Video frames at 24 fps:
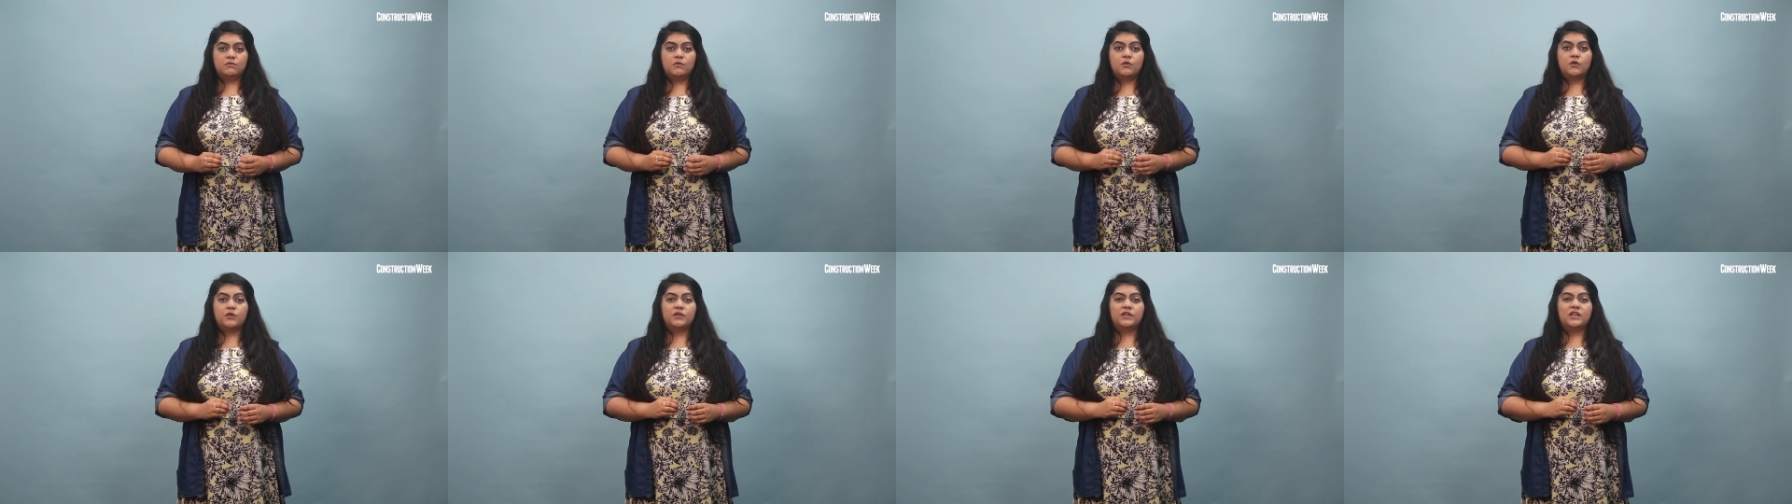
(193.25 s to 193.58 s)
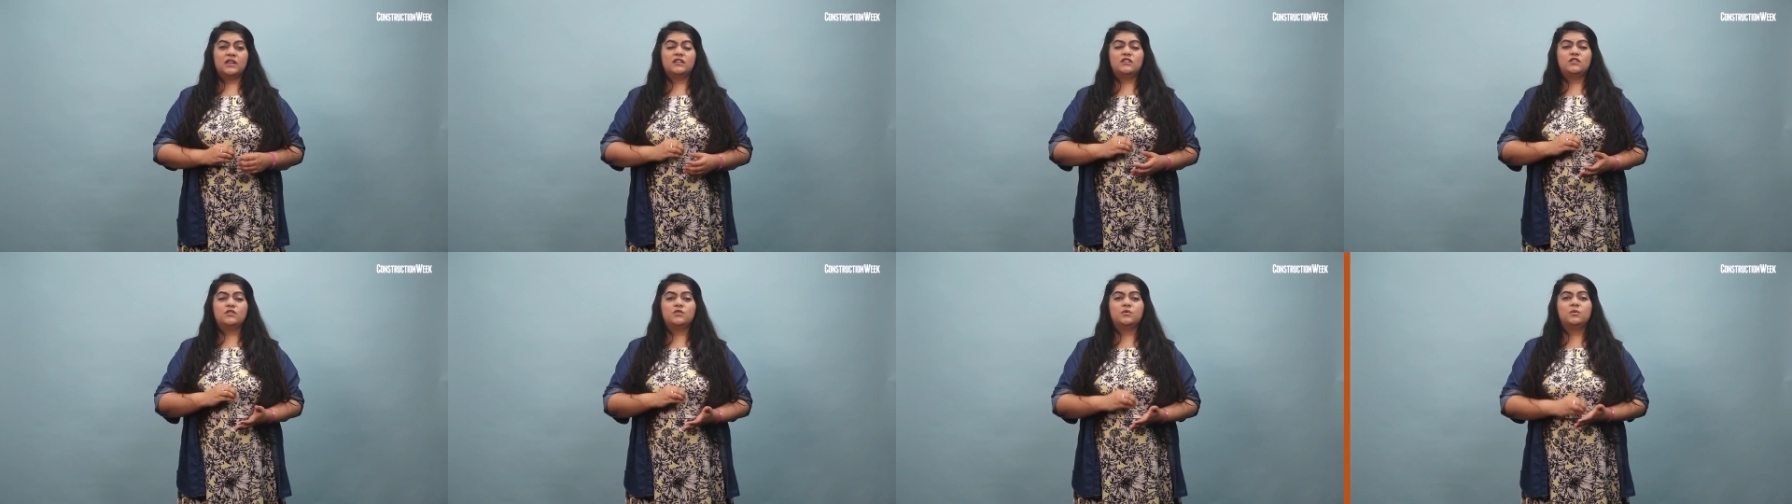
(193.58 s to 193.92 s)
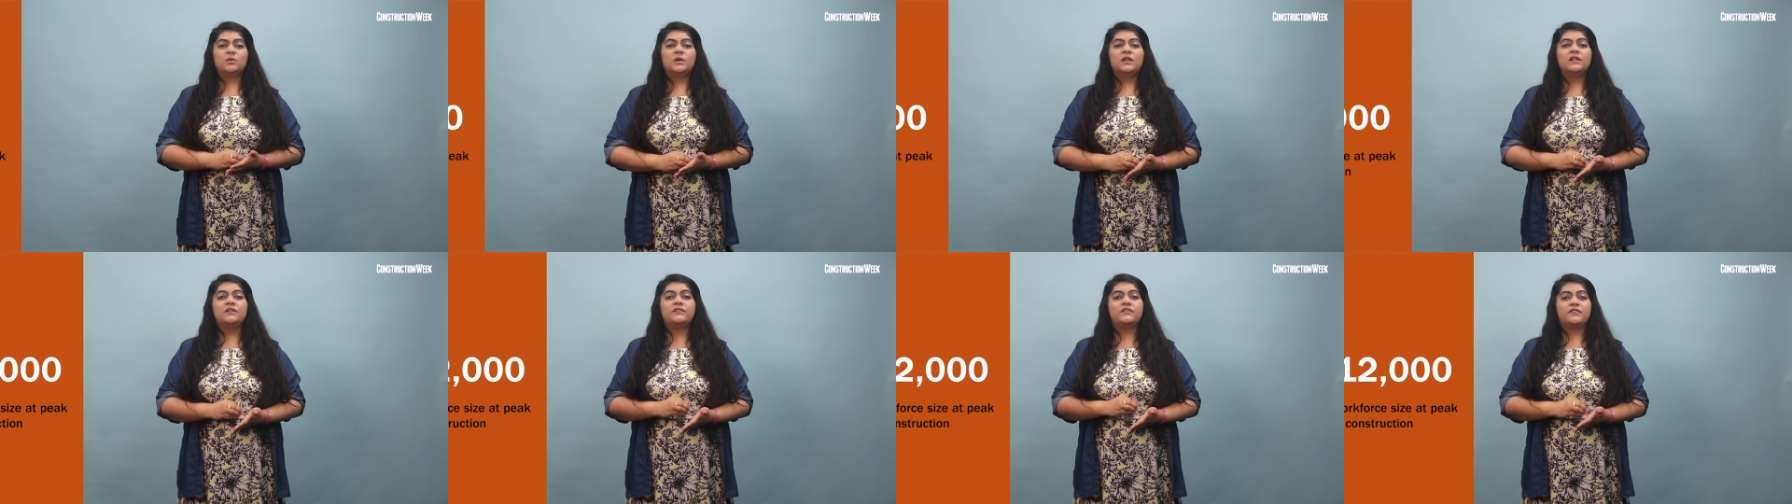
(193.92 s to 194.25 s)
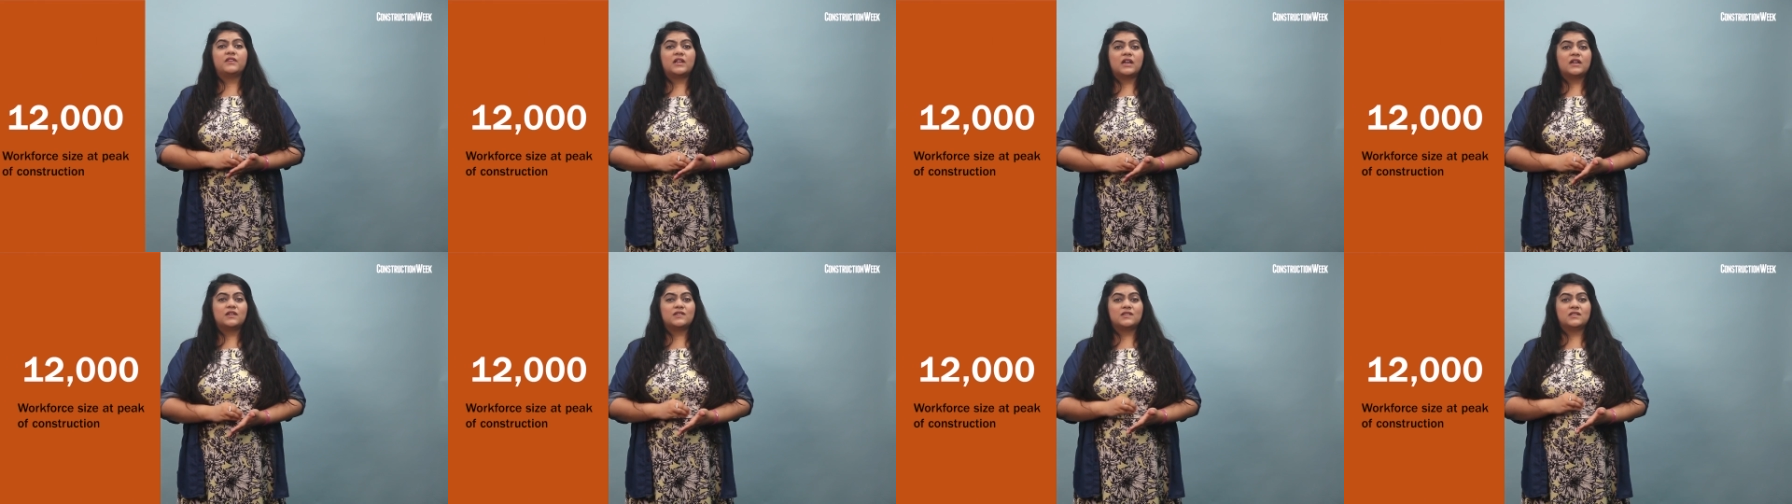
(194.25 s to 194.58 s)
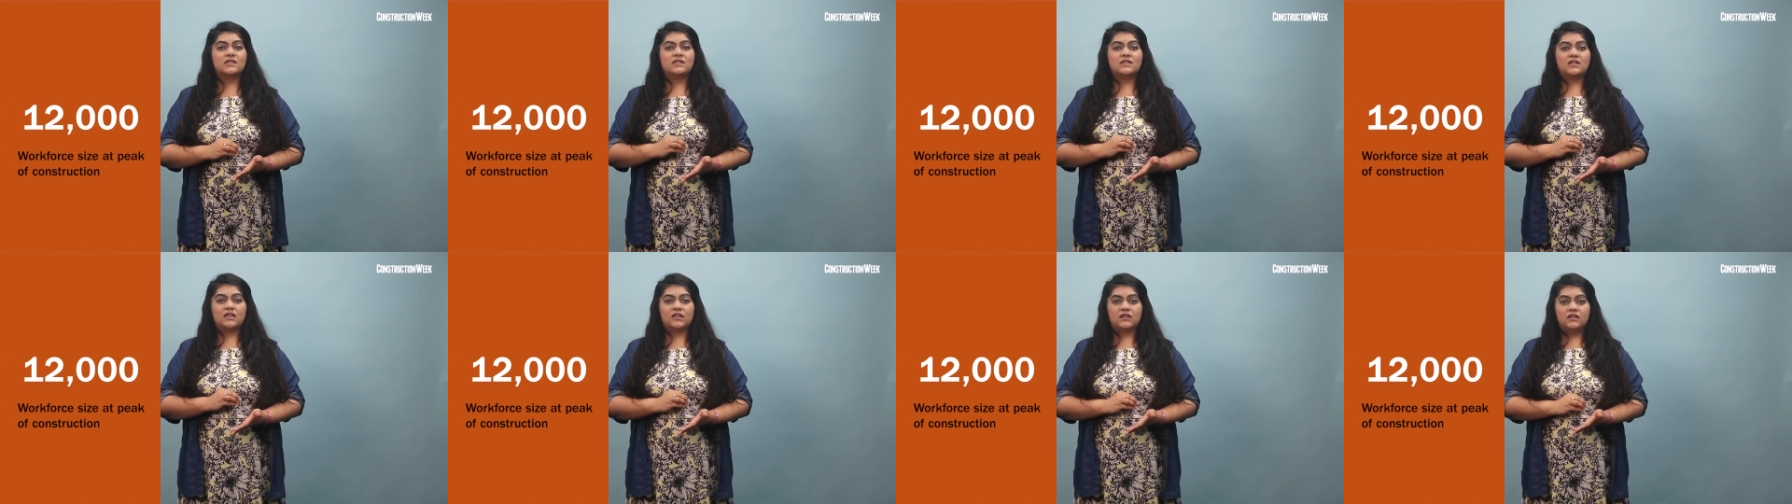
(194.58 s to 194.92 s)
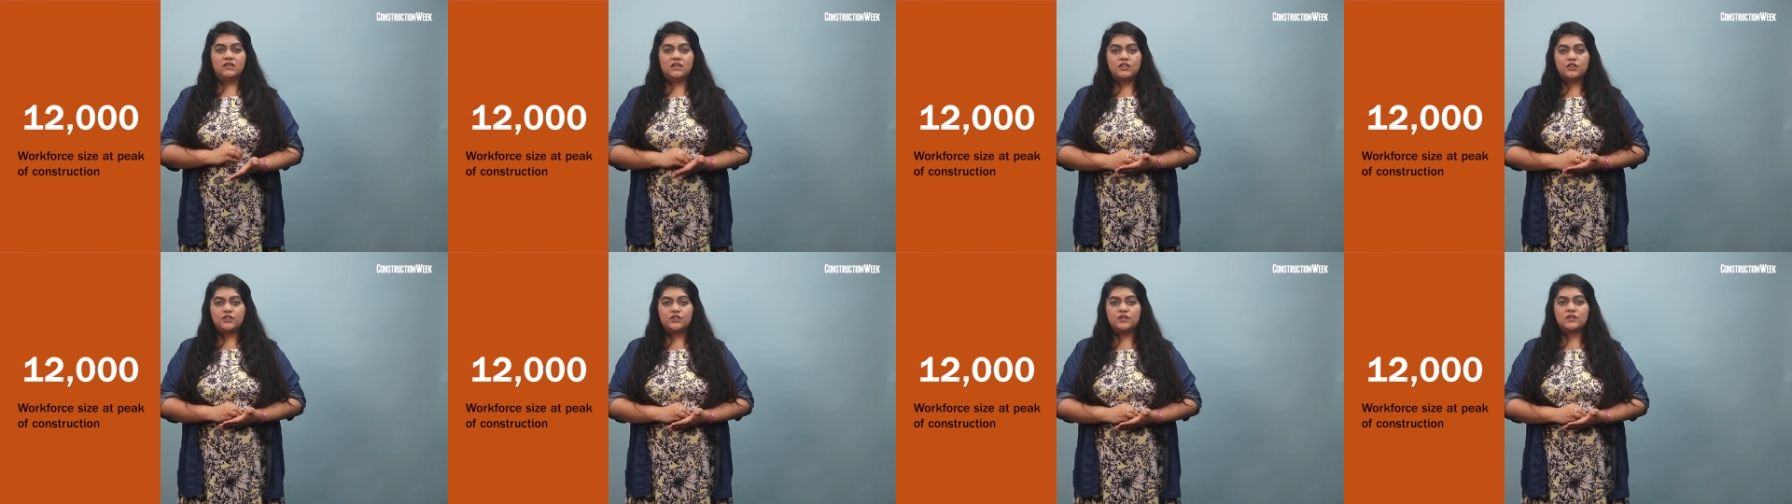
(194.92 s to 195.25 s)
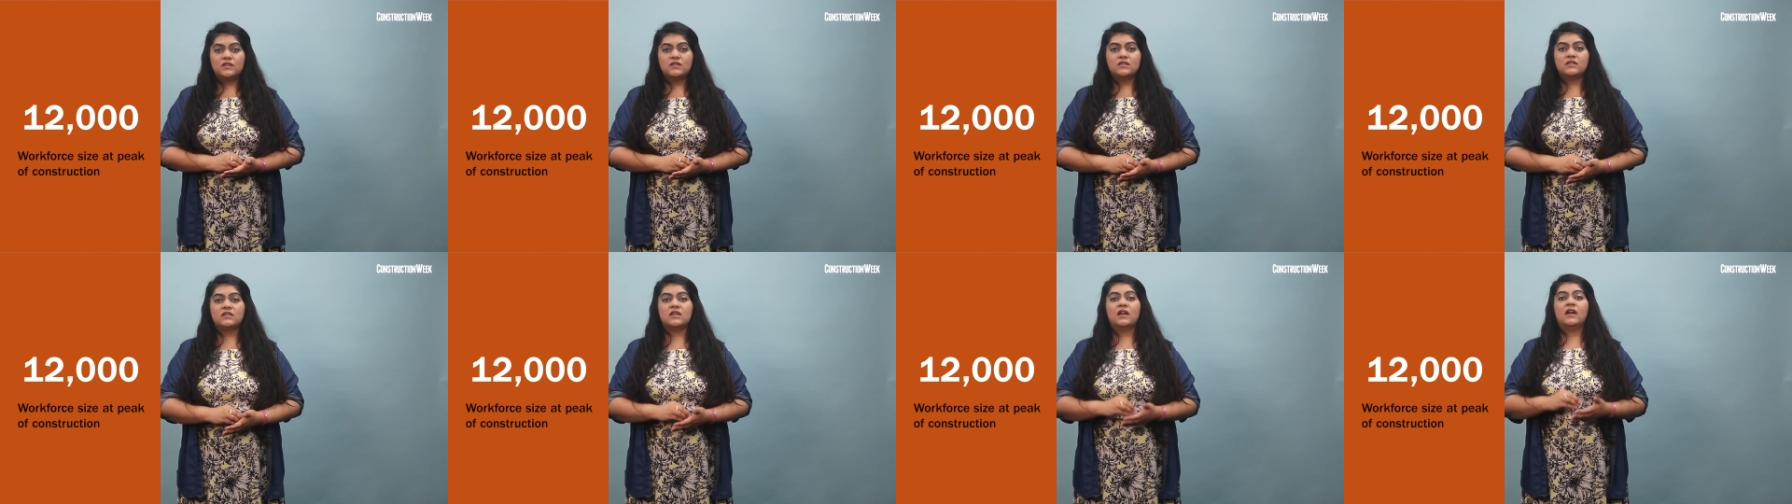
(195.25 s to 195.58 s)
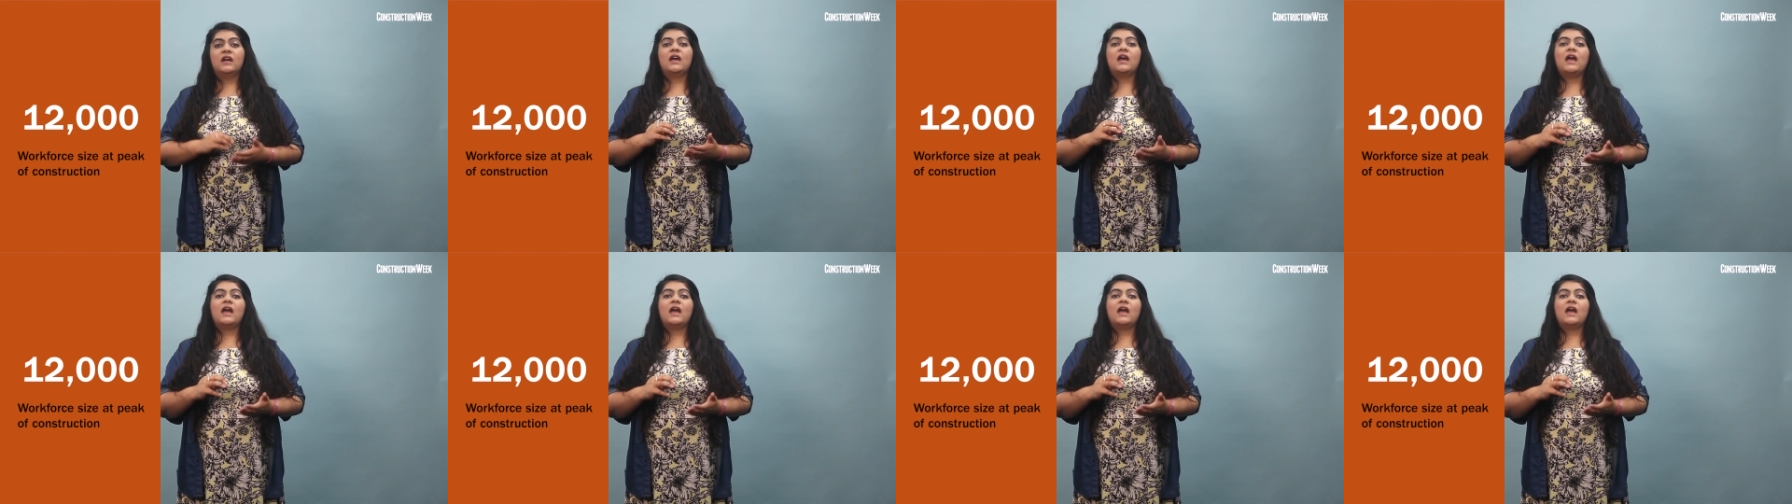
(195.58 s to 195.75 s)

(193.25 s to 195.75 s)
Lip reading: more than 12,000 technicians